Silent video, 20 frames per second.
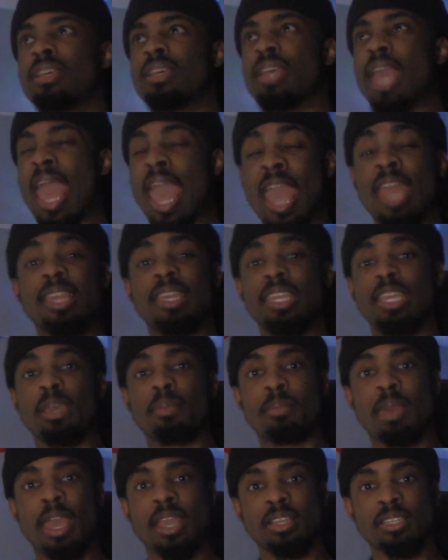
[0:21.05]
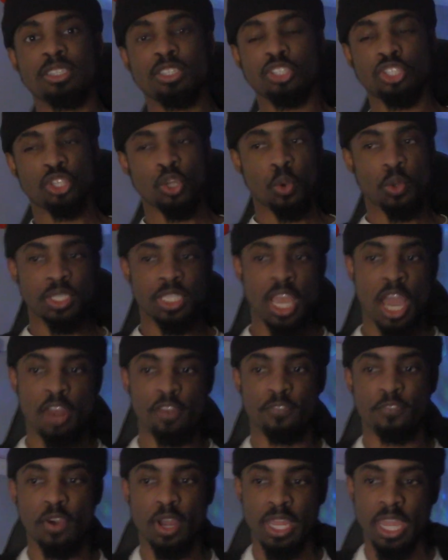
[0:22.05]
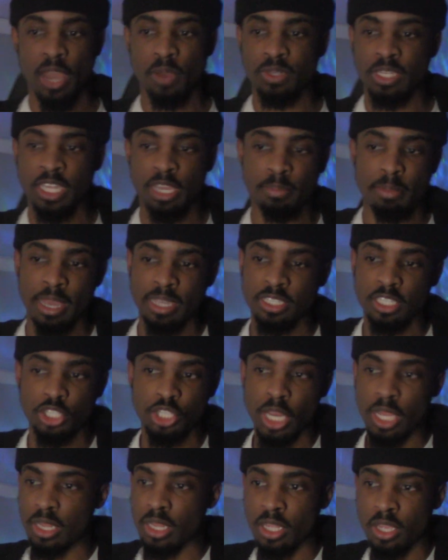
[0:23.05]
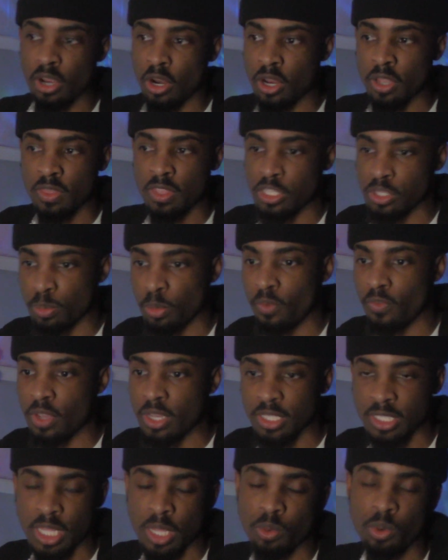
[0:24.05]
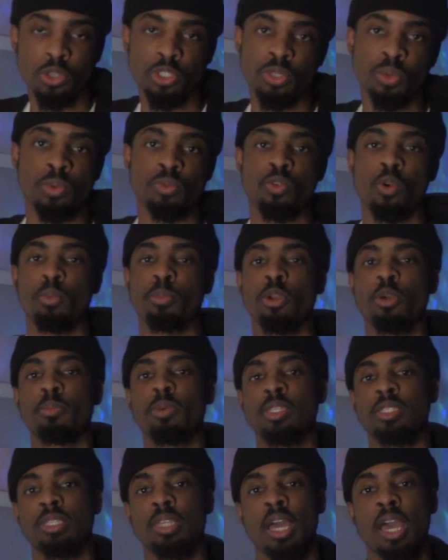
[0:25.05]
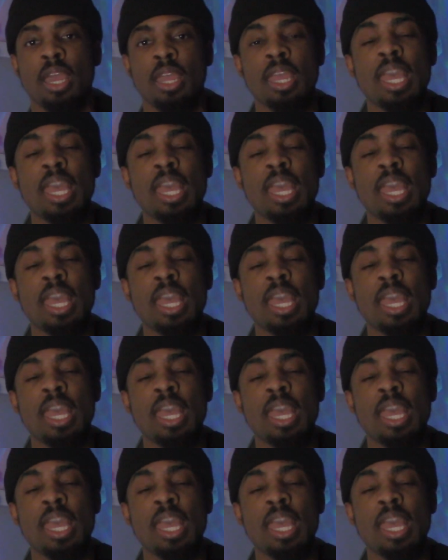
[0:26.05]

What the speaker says: and DMX. So it's kind of funny how DMX and Jet Li are in this movie because they were also in Romeo Must Die.